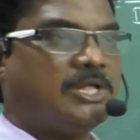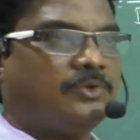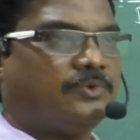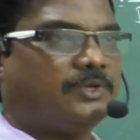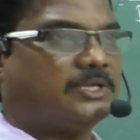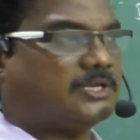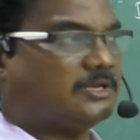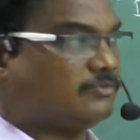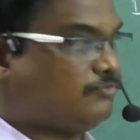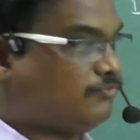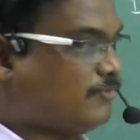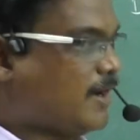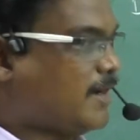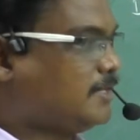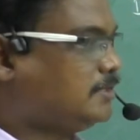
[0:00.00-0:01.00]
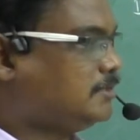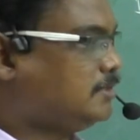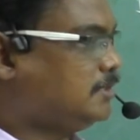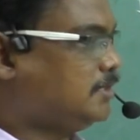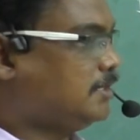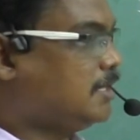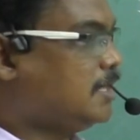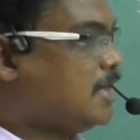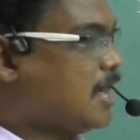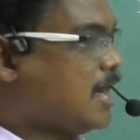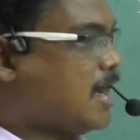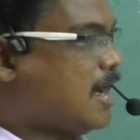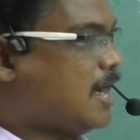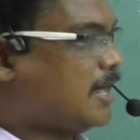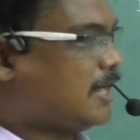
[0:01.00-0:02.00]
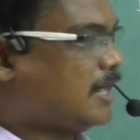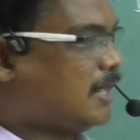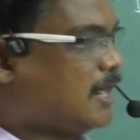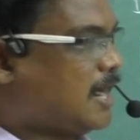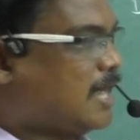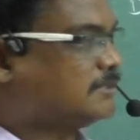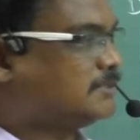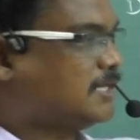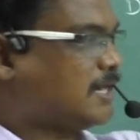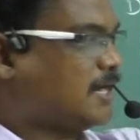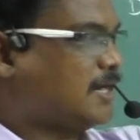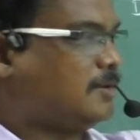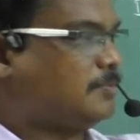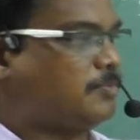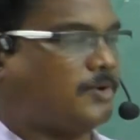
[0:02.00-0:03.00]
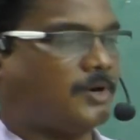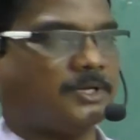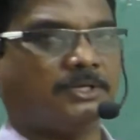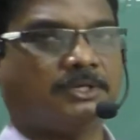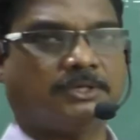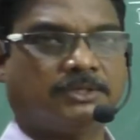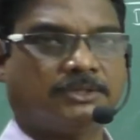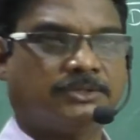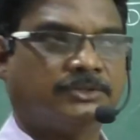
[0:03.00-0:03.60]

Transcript: we can find the other end point.